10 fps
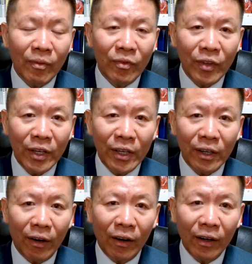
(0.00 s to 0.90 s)
They
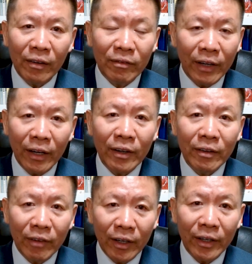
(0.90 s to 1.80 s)
are very,
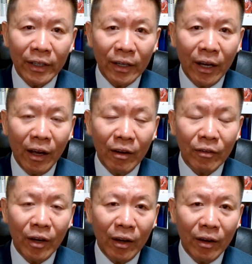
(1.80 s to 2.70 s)
very
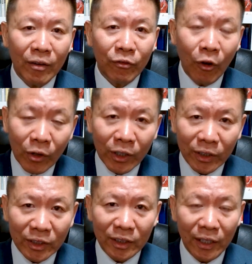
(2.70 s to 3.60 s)

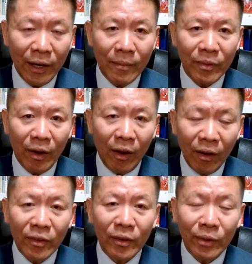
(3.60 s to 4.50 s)
focused
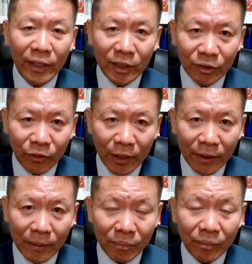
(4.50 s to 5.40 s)
on the religious
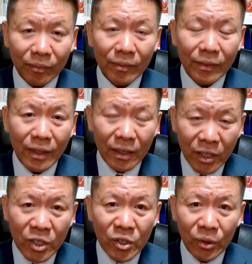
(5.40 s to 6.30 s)
freedom
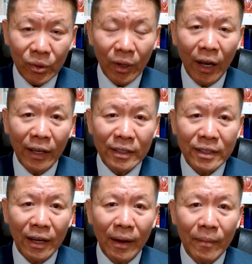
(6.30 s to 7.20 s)
issue, and
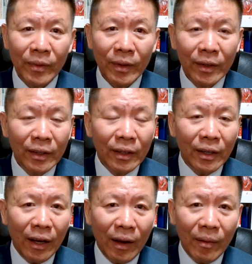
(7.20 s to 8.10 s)

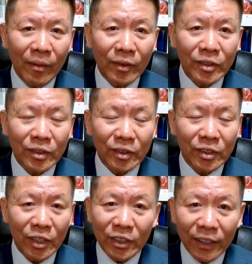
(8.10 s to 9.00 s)

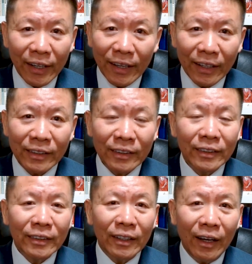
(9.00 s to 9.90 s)
certainly
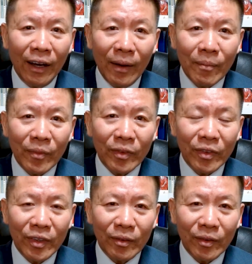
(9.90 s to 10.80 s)
um,
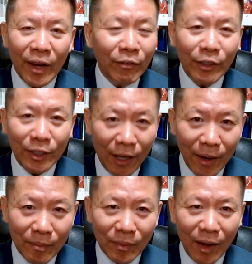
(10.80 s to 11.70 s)
every
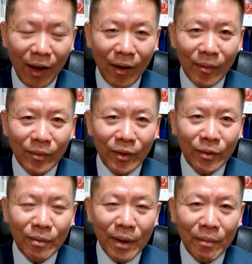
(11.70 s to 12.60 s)
time you
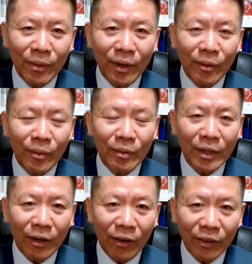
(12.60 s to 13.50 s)
remember when
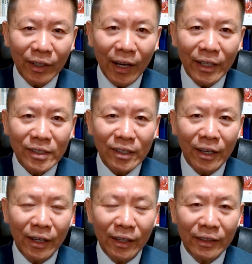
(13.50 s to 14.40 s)
we organize
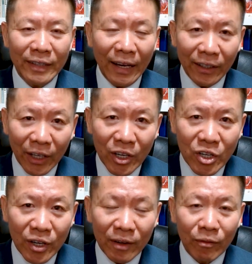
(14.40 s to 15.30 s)
a
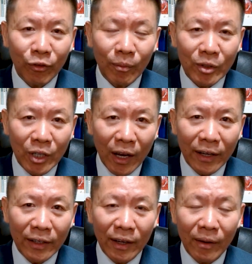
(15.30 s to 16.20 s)
delegation from
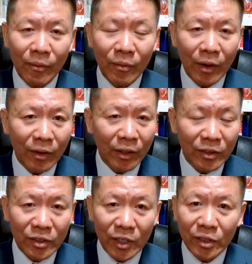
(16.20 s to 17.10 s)
China,
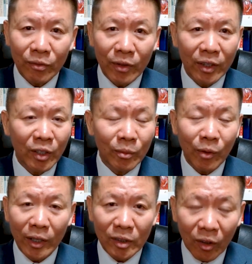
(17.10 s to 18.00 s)
consist with human
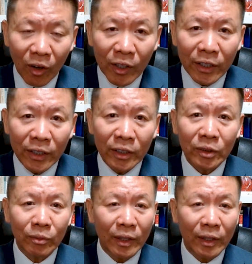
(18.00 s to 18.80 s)
rights lawyers, with